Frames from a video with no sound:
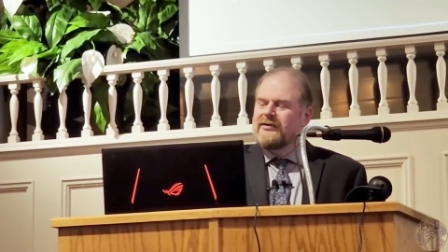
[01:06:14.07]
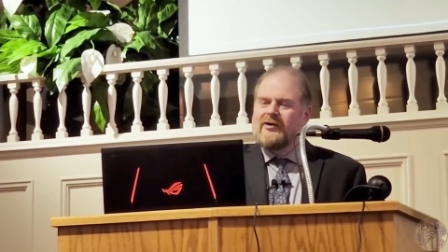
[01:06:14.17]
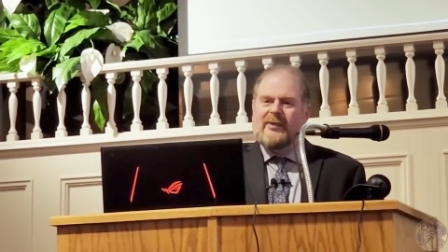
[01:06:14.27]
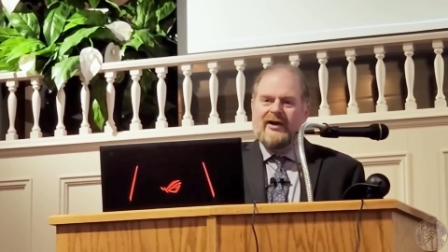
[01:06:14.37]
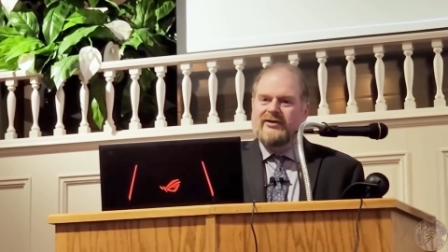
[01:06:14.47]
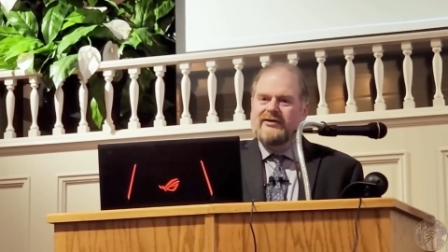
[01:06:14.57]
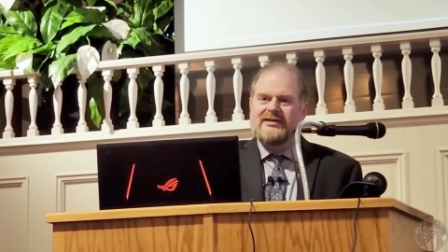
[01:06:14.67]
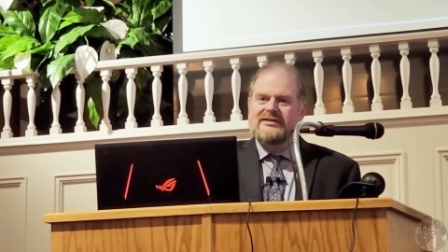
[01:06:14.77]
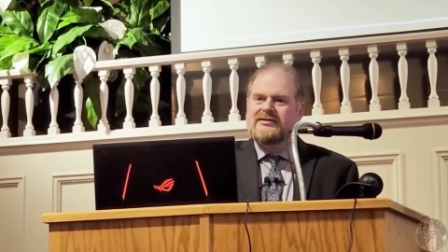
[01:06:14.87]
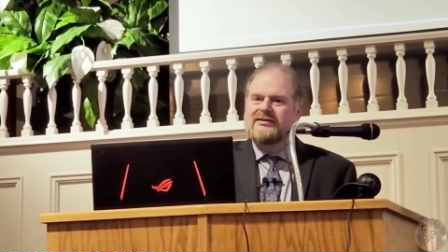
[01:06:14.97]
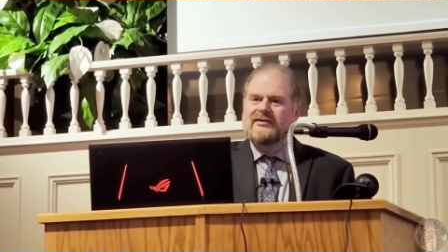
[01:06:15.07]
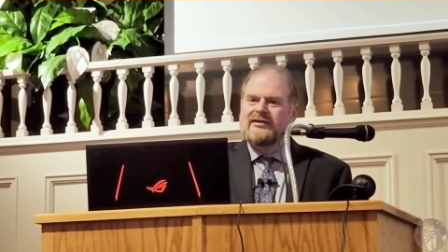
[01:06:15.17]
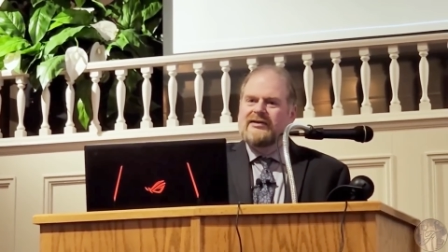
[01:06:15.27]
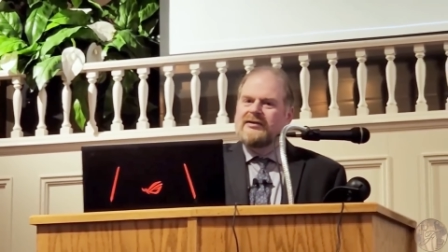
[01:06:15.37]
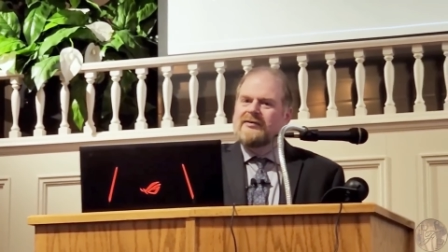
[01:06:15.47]
Oh my goodness.
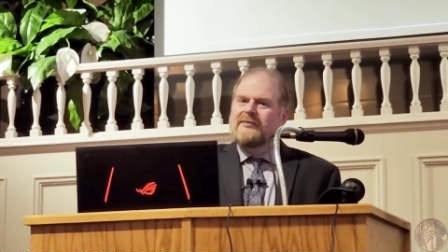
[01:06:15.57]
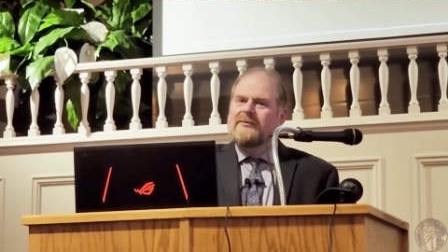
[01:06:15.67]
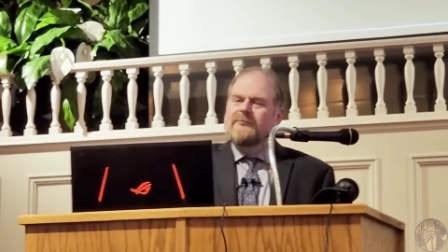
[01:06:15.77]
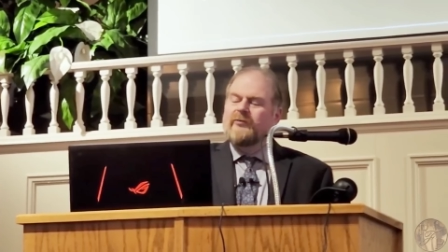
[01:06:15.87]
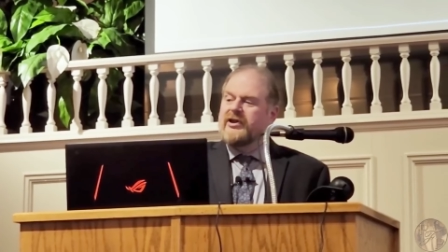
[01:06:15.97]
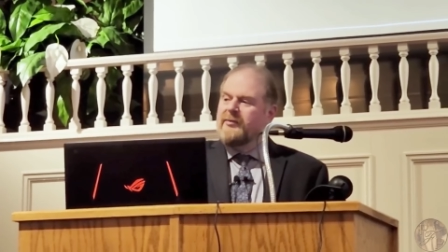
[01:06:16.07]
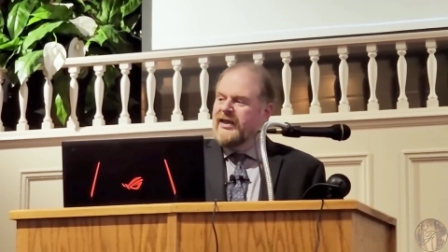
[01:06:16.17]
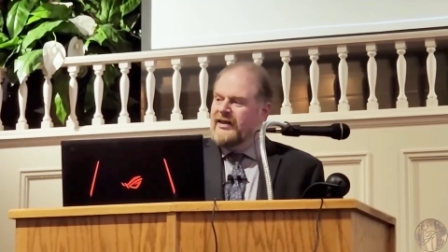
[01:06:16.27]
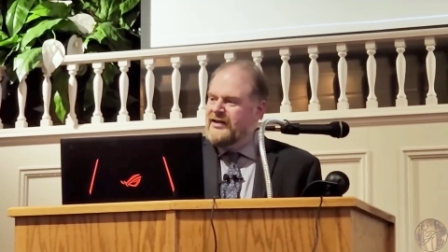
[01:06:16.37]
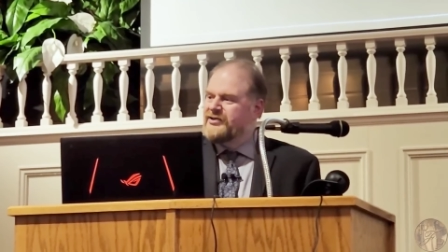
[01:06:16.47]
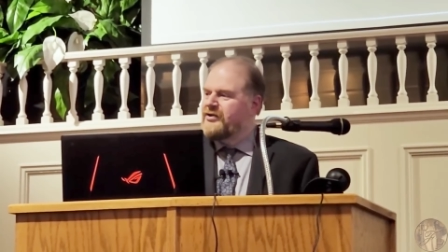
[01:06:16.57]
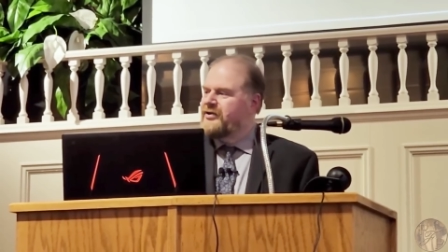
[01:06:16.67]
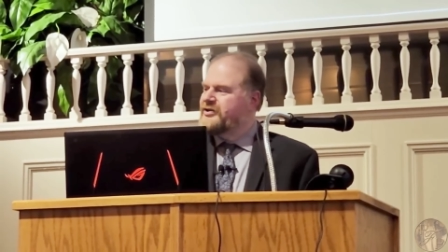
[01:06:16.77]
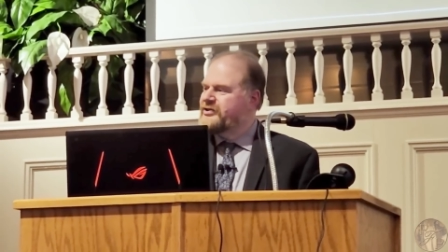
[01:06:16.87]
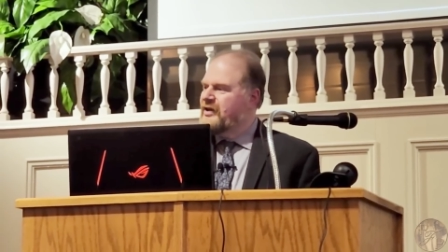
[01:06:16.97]
We can make it
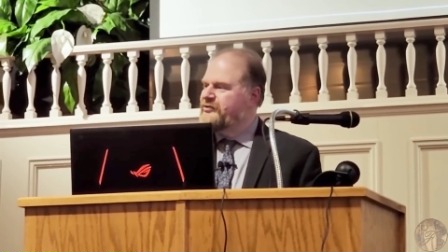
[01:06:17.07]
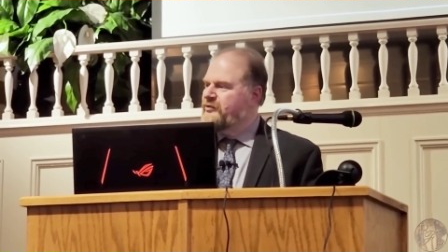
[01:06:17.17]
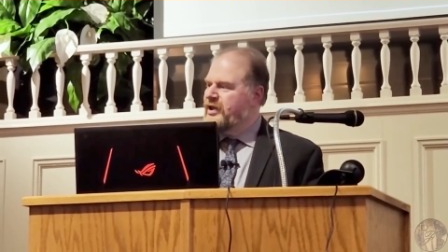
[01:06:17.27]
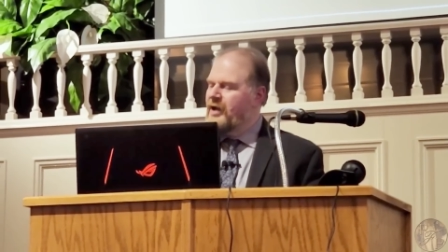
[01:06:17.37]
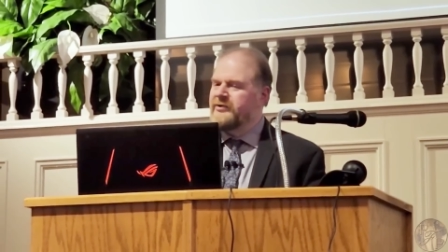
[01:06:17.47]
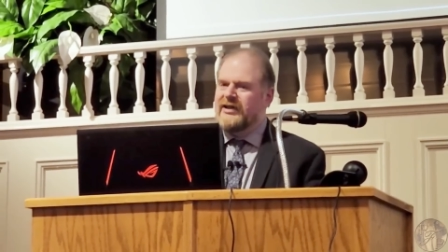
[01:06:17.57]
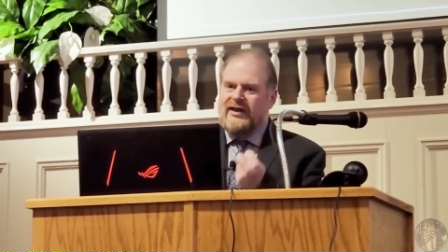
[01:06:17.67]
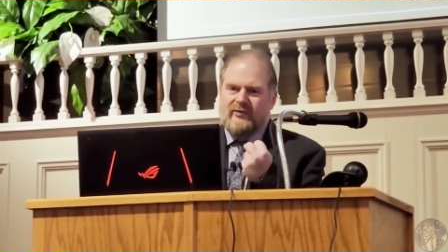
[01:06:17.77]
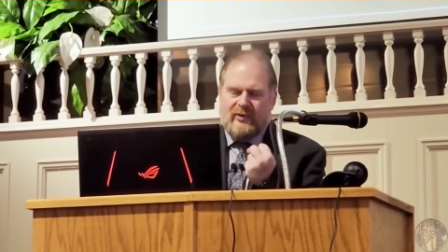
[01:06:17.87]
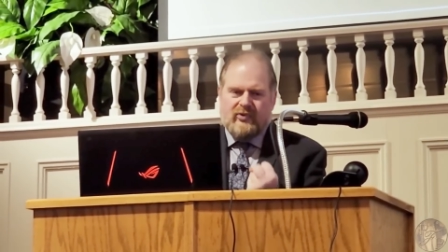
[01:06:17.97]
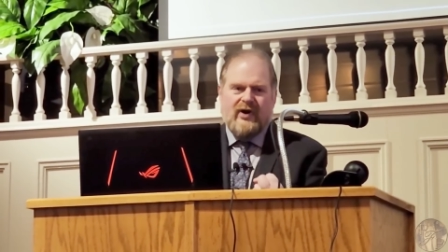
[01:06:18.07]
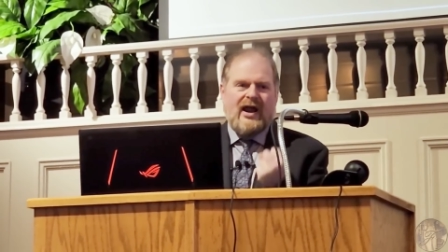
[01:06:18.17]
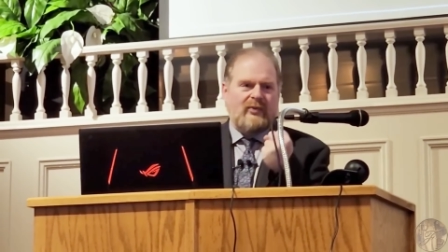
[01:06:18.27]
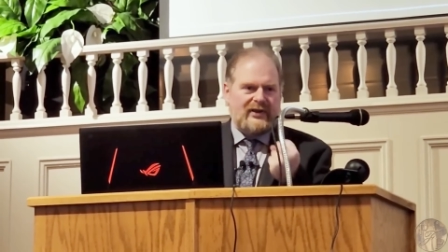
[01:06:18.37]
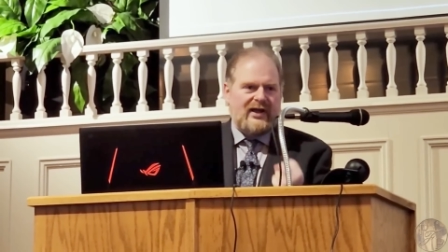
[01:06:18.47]
easier on ourselves if we come together, we
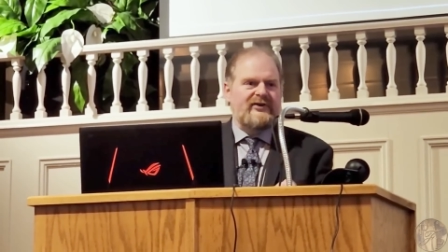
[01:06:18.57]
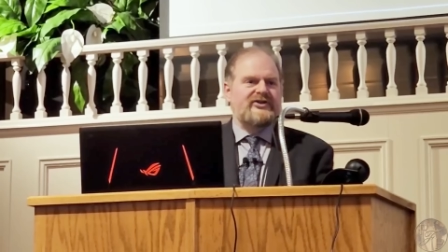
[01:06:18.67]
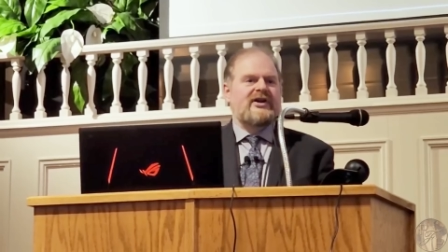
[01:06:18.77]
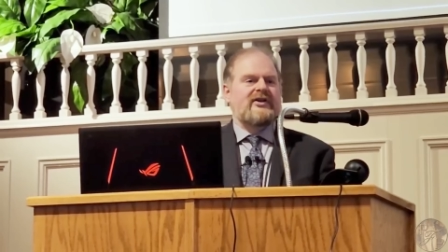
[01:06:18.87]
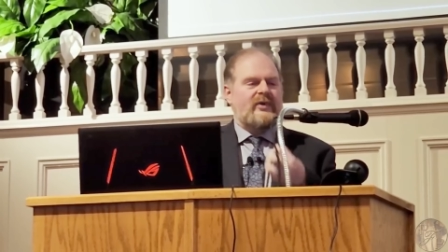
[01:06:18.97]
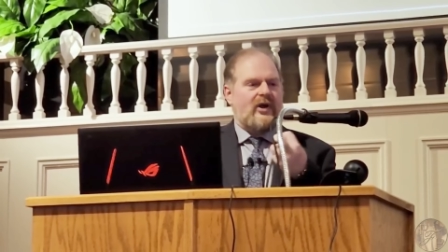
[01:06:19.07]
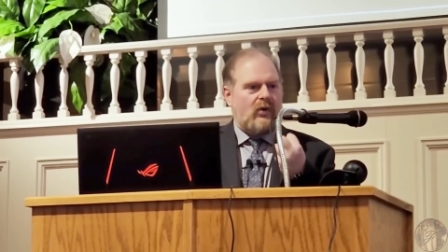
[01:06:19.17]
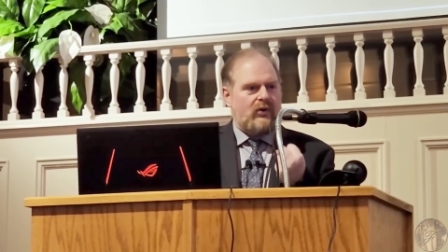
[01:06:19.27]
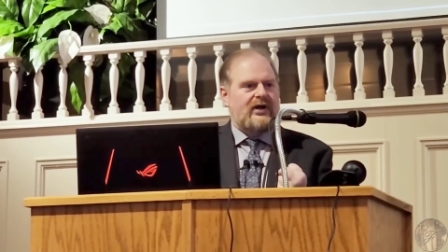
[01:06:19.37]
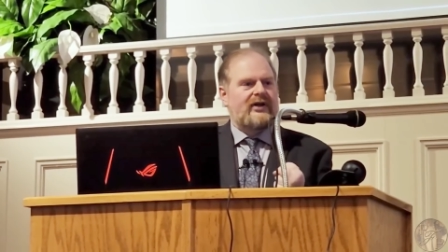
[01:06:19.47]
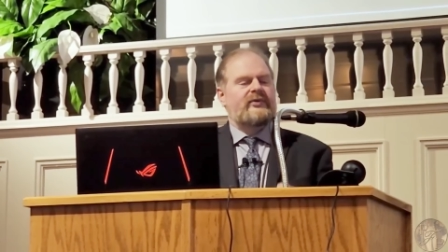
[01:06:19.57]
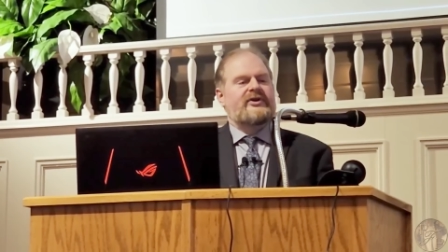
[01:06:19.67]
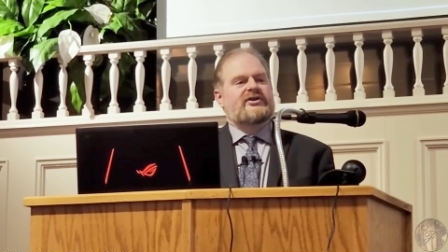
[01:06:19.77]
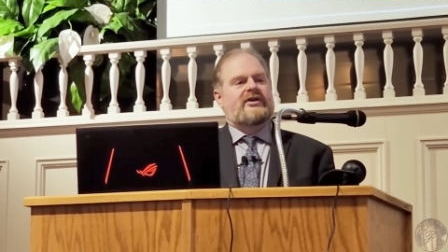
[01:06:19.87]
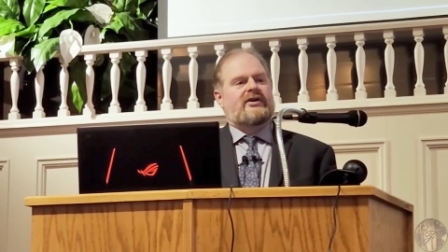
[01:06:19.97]
pray, we love each other, we hold
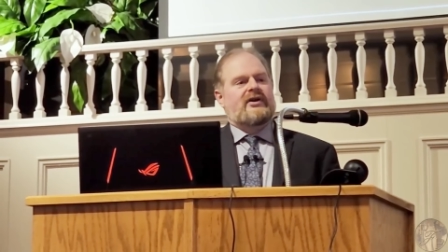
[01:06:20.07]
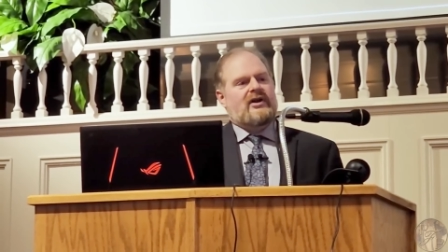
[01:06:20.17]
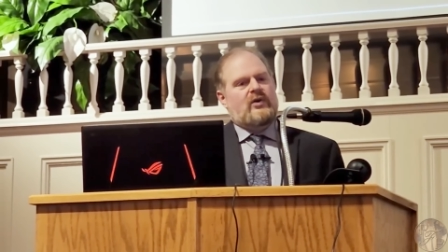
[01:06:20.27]
on to each other,